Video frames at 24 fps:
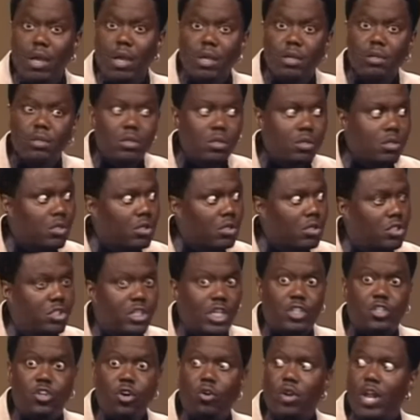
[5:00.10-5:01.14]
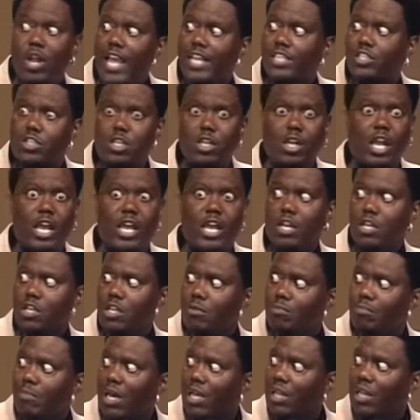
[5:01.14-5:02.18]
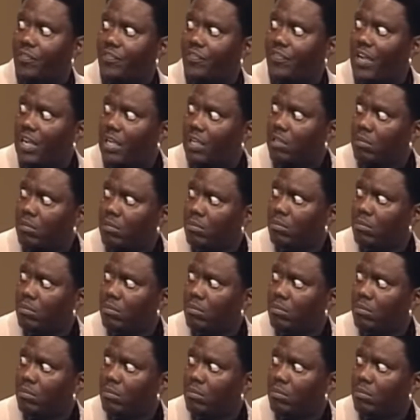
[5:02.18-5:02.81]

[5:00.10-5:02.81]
deliberate. "I'm the next